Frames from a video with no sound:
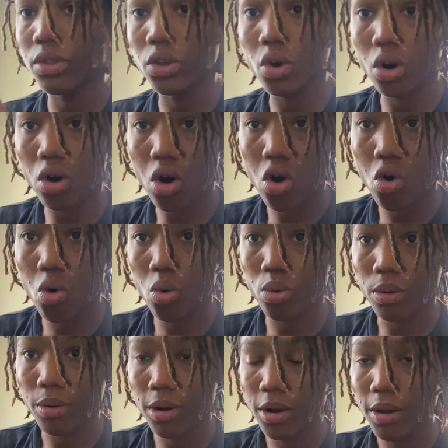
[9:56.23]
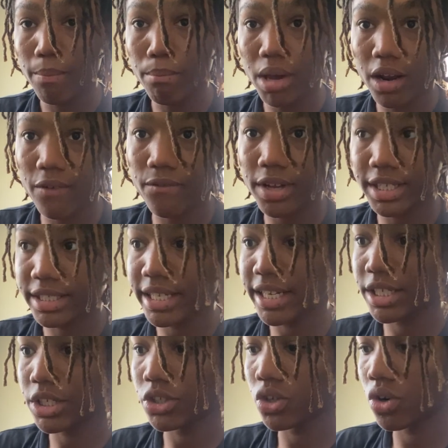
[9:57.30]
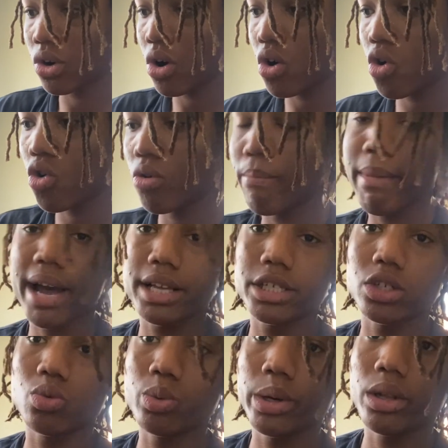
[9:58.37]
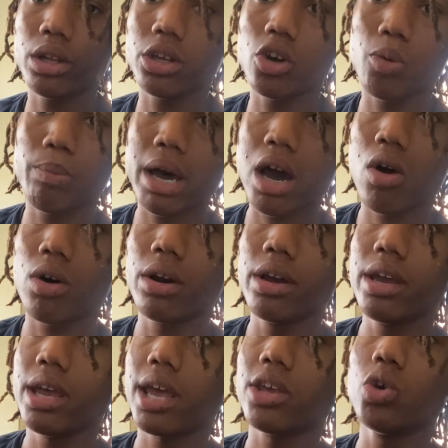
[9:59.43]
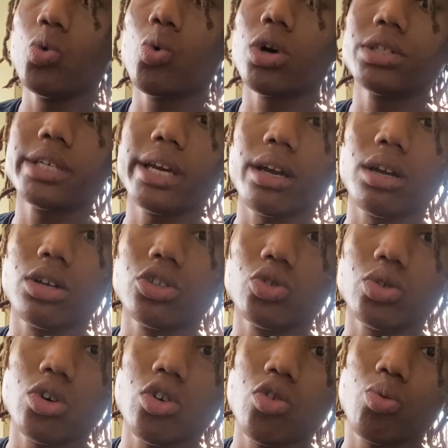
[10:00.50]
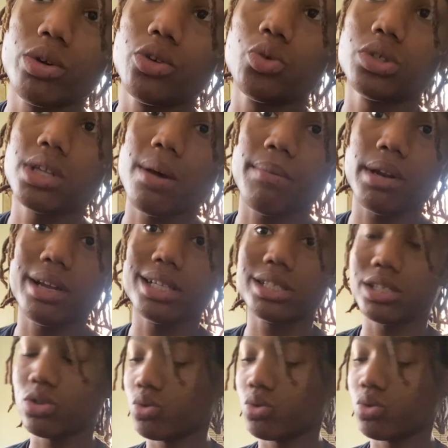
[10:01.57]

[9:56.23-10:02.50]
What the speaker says: your own manifestation, your own magic wheel and your power, and you are taking control when you stepping into new